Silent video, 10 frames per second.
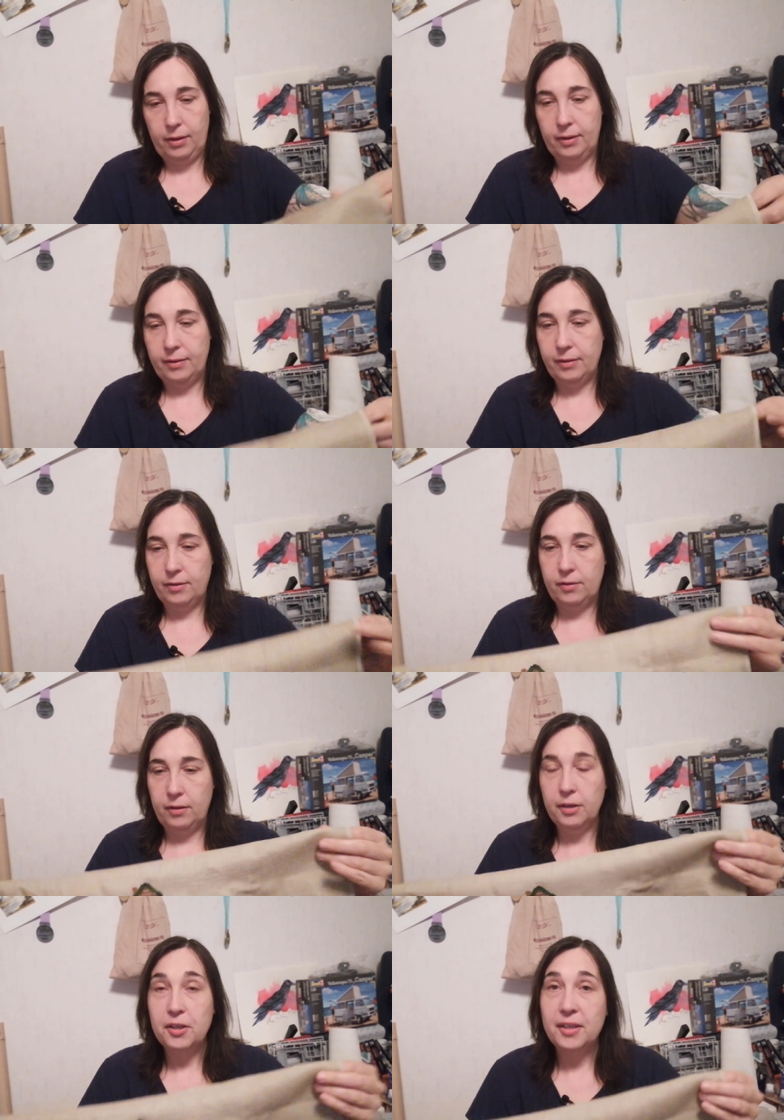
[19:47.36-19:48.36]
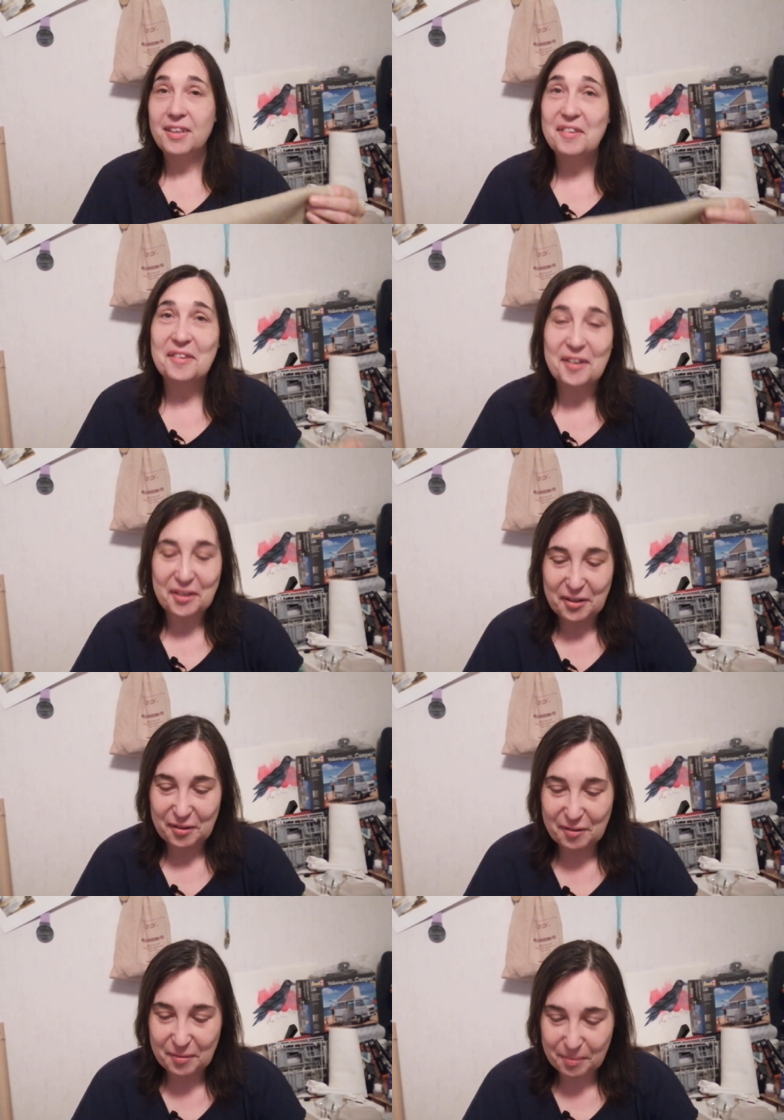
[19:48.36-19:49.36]
And it's such a
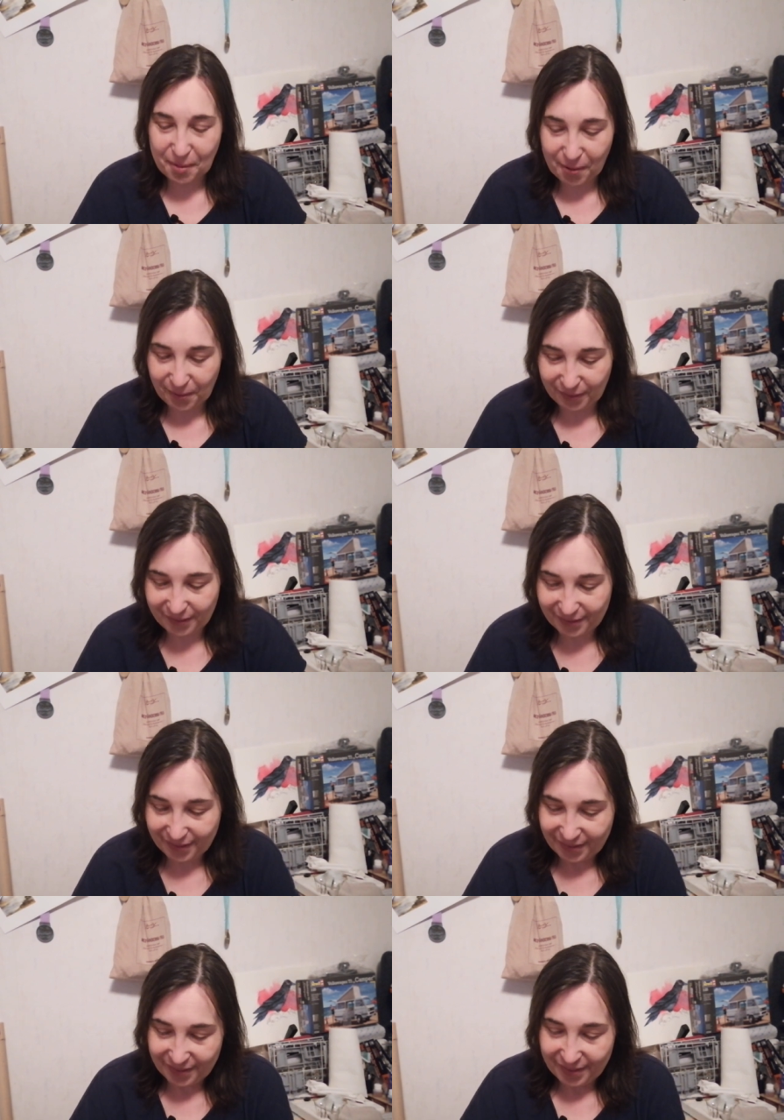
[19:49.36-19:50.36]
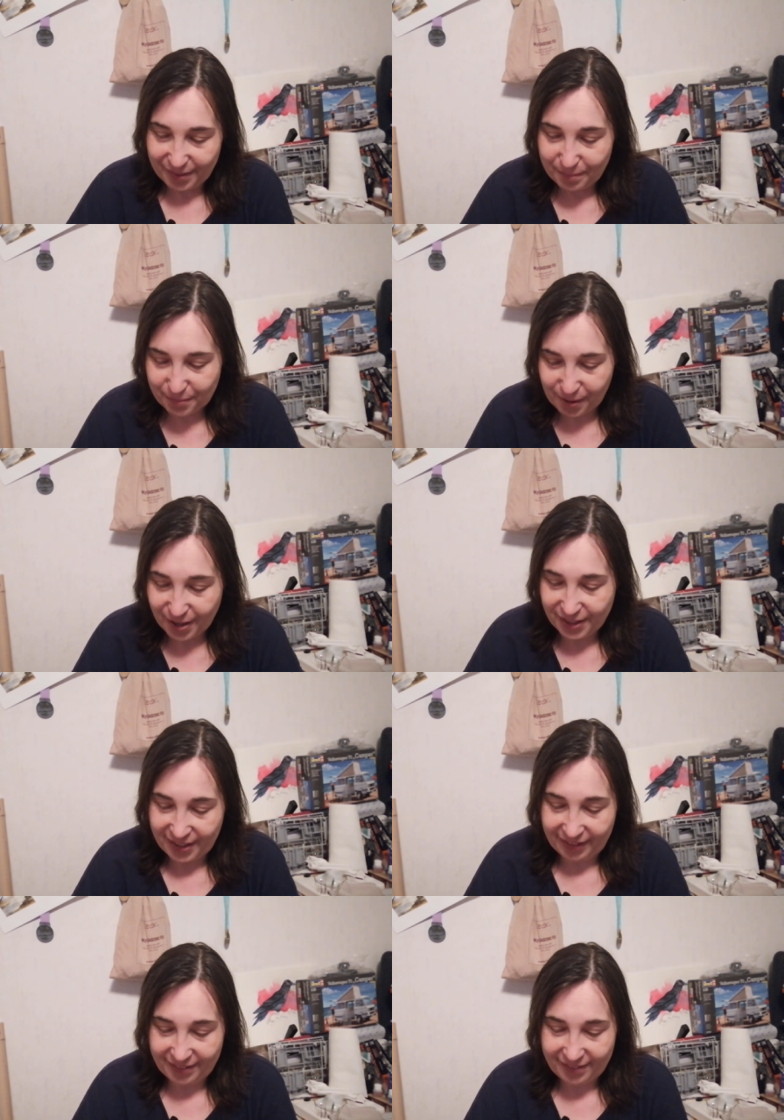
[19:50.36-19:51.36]
small
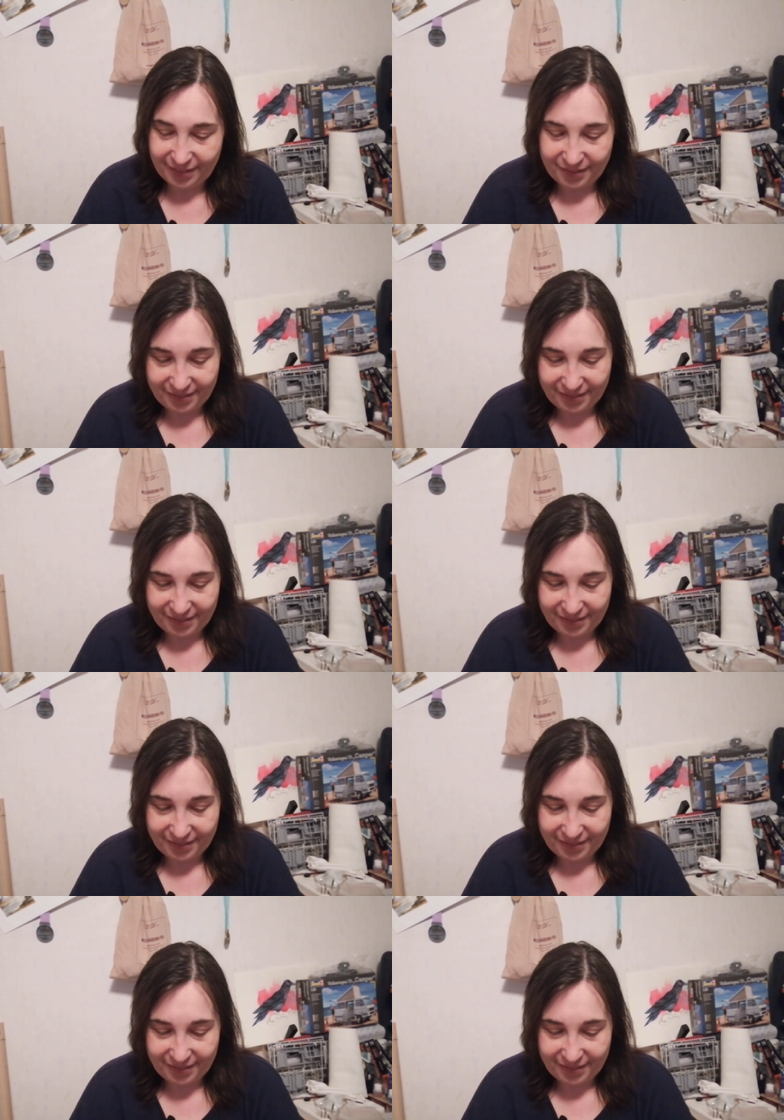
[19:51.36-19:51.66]
project,